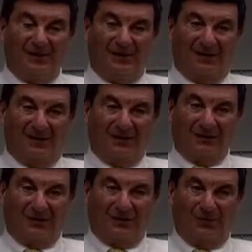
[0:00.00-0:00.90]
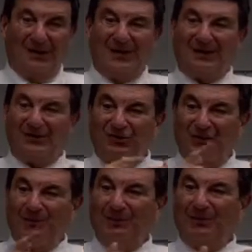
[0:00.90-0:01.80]
Um, so we had to get
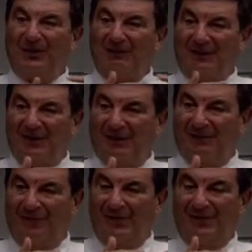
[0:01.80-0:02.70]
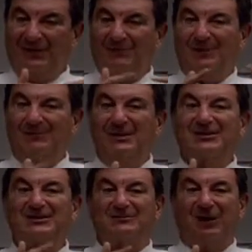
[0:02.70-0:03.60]
young people to get involved, to be
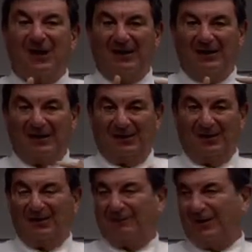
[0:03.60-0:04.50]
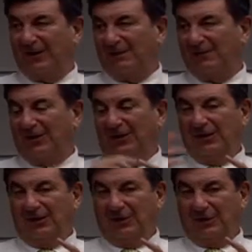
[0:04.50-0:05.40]
business minded and getting involved.
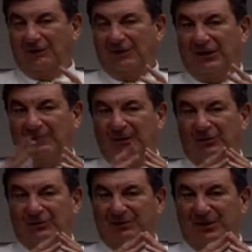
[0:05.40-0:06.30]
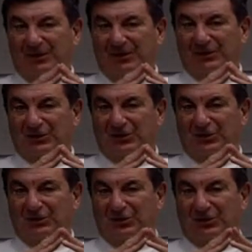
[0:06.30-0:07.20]
And Irvin came up with some ideas and
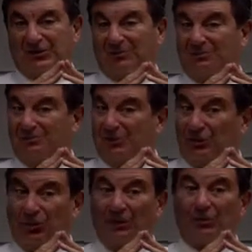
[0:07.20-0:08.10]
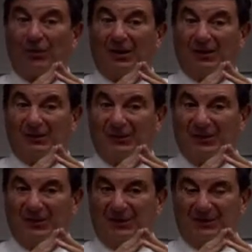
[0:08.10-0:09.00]
started some incredible clubs,
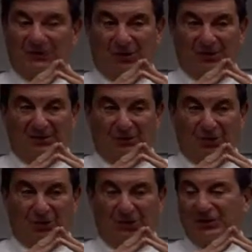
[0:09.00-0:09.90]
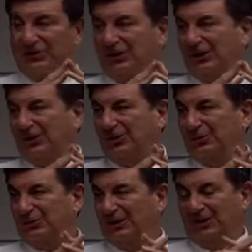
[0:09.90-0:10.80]
started some recording
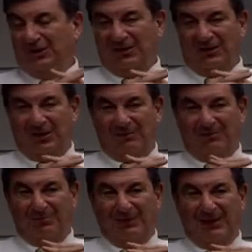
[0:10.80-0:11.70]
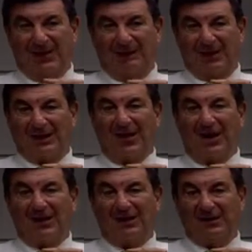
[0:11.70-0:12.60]
studios, uh, became
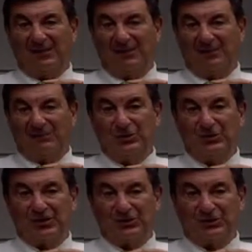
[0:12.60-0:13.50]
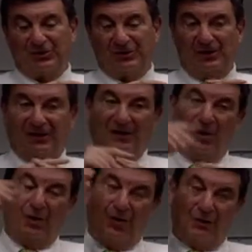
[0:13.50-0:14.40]
iconic in the uh, music industry.
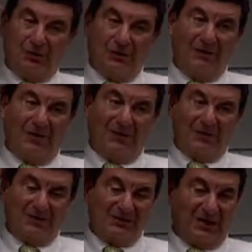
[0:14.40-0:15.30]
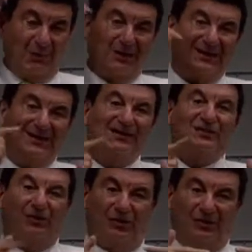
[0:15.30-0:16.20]
While doing that, though, he said, I want kids
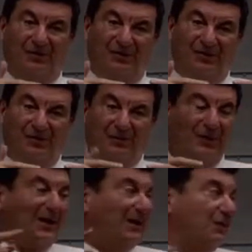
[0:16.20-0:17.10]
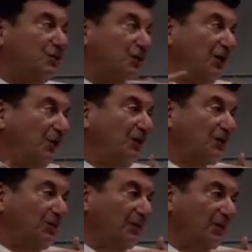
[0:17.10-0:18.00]
to learn. We've got to keep this
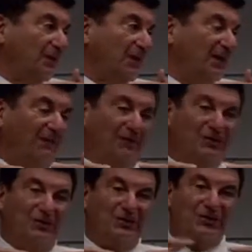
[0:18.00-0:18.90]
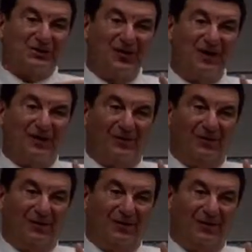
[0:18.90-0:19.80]
generational. If we do it just now,
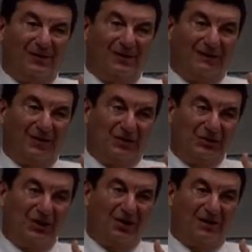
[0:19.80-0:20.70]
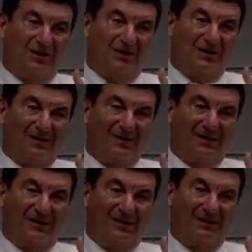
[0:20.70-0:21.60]
even though he's young
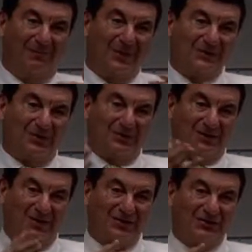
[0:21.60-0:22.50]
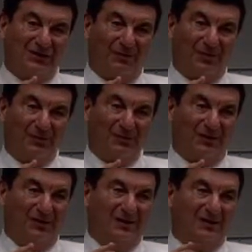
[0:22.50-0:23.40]
and he doesn't pass it on to the next
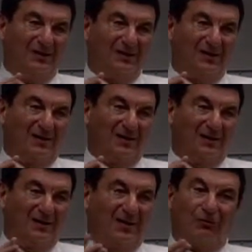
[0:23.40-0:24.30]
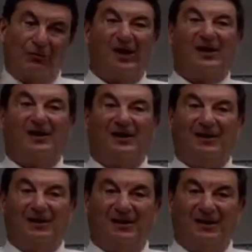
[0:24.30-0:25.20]
generation, then, then it'll die.
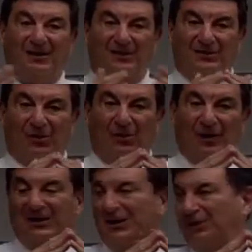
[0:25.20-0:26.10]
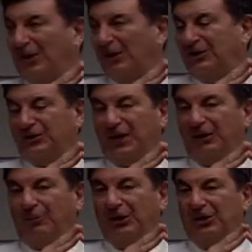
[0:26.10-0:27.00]
So the whole idea behind it is how do
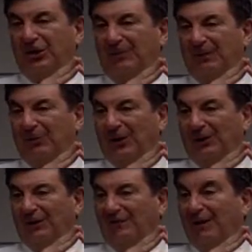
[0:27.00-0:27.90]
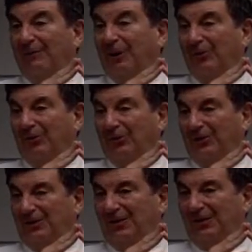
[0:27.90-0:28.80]
you bring young people, how do you give them an
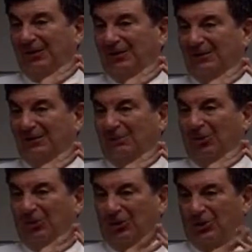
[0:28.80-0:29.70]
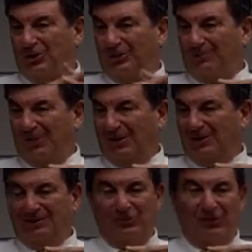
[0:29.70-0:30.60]
opportunity to blow a horn or play
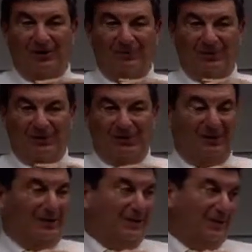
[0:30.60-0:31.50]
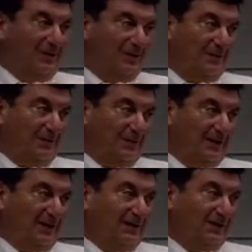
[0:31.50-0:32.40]
a drum or, or, or
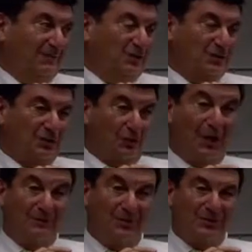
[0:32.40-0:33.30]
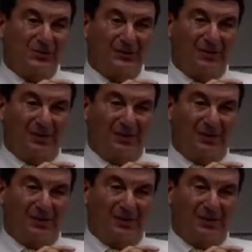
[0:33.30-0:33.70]
get into music or write music.